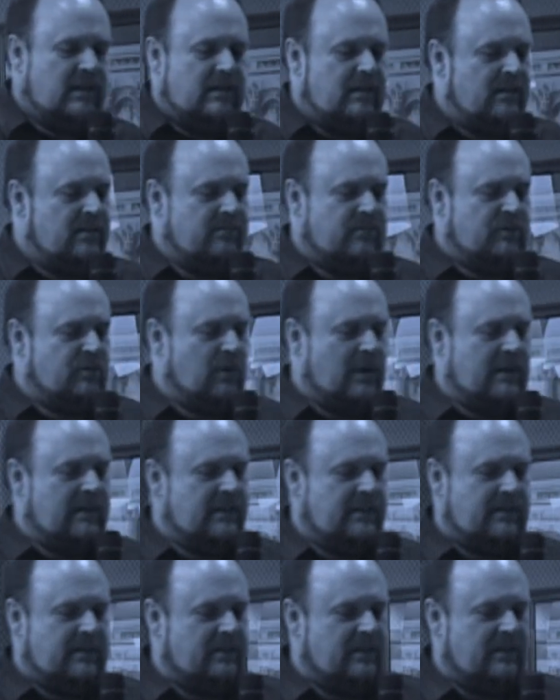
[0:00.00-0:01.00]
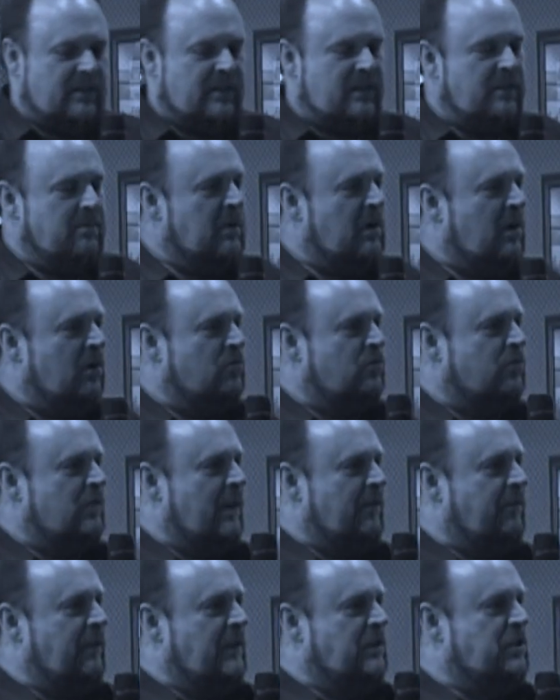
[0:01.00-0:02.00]
20-30 mile
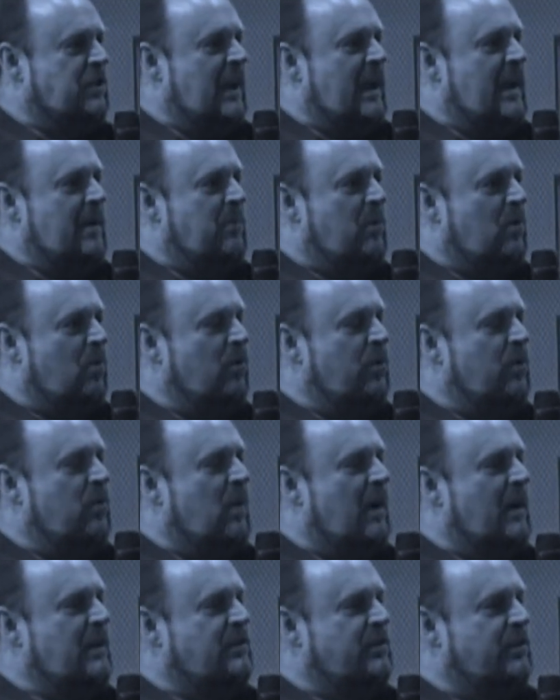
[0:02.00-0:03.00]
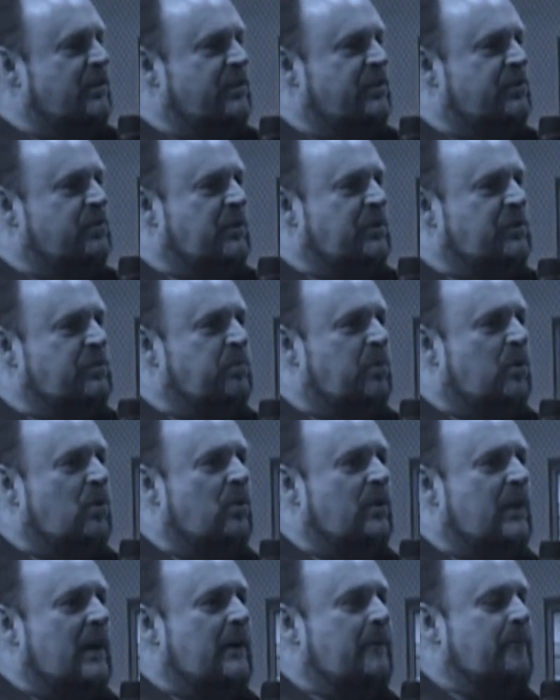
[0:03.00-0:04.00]
traffic jam all the way to the Swiss
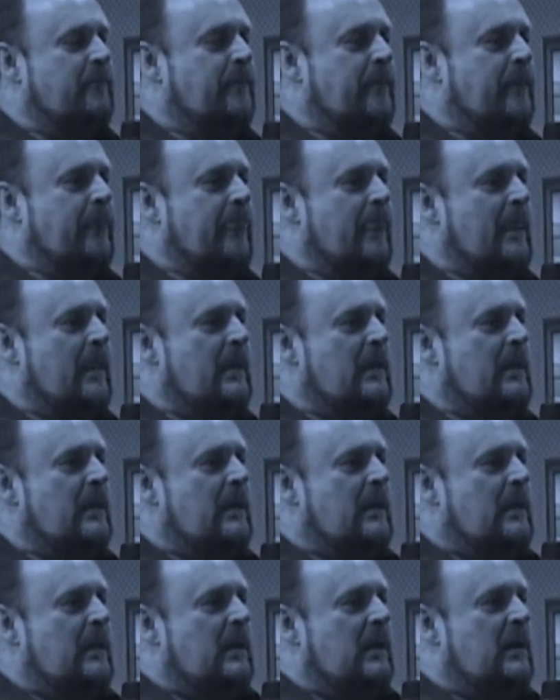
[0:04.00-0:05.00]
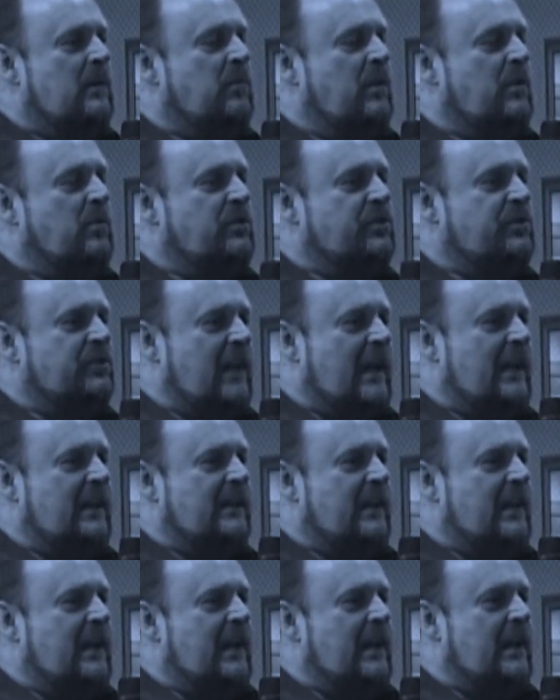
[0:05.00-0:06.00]
border. And we were
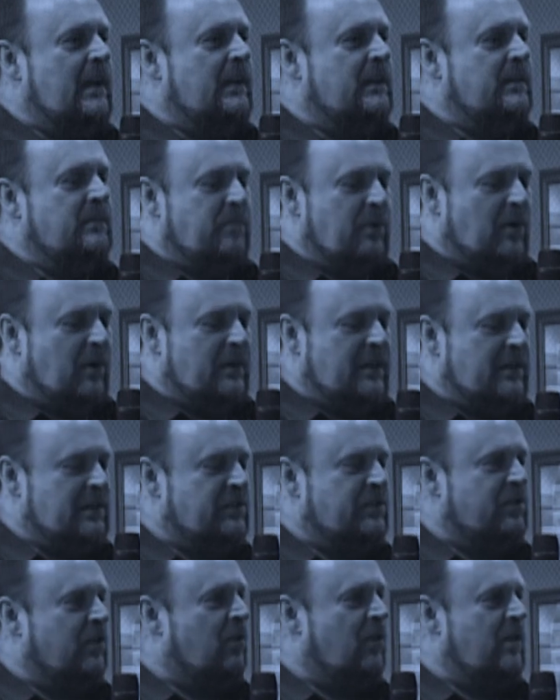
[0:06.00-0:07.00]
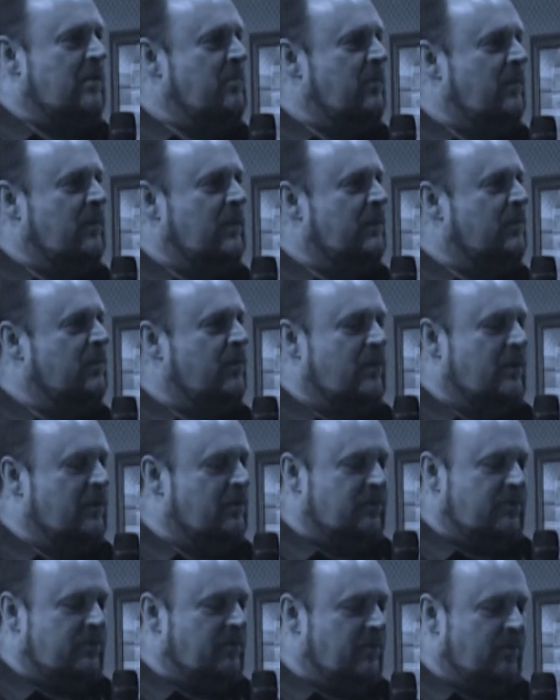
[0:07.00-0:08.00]
stuck there, and by this time the
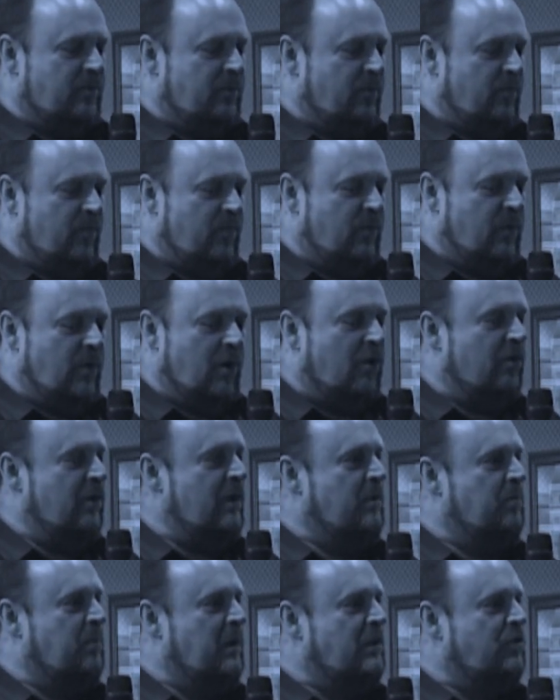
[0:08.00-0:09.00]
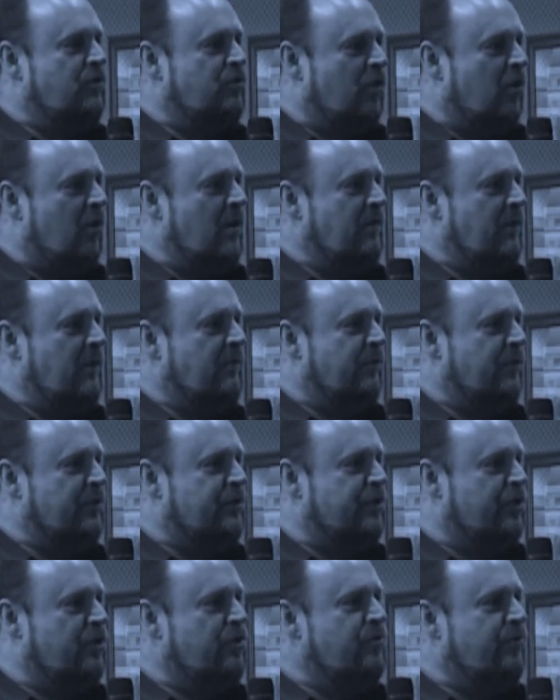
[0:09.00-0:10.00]
lorry had been driving for
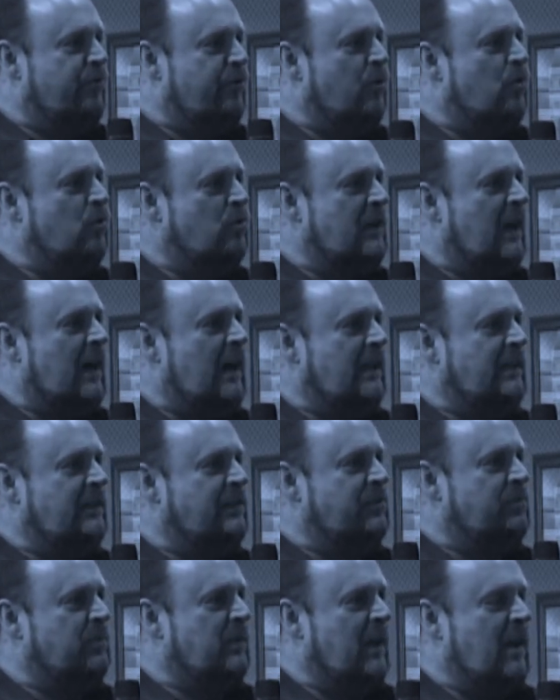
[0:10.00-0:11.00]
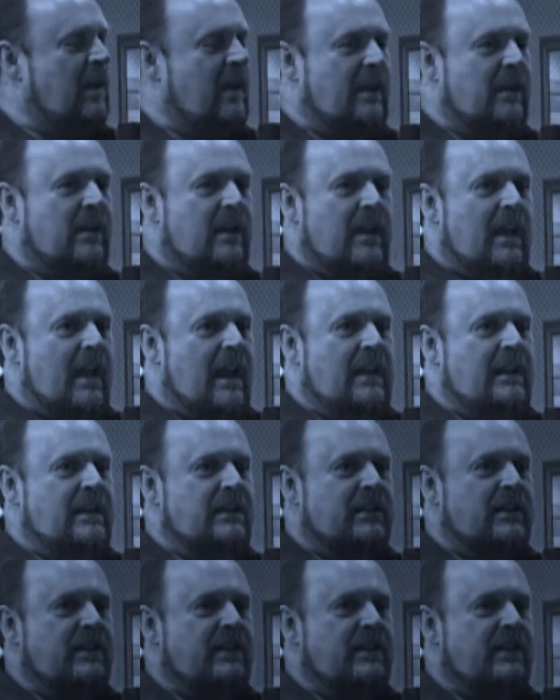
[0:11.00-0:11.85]
2 full days without any